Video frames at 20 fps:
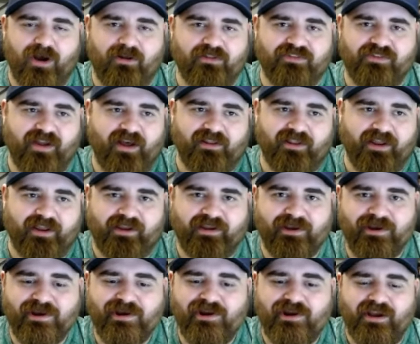It's not like
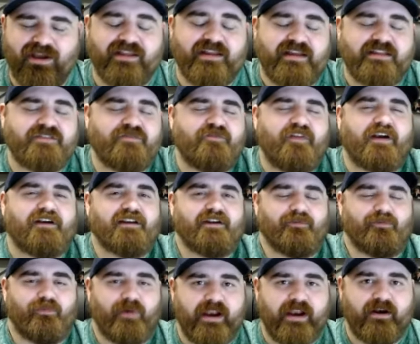it's fairly
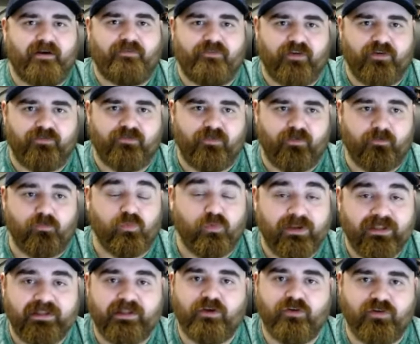rare for for
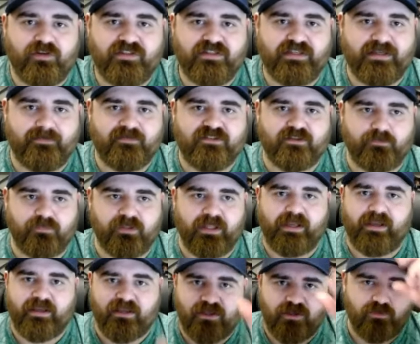really good teams to play
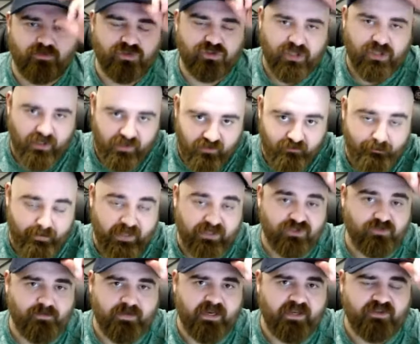a huge chunk of
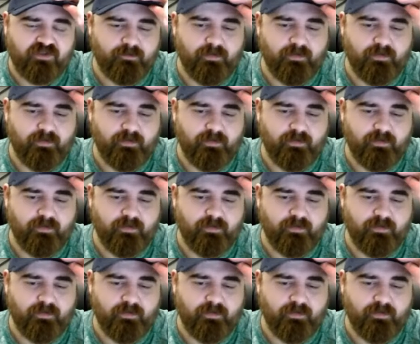bench minutes.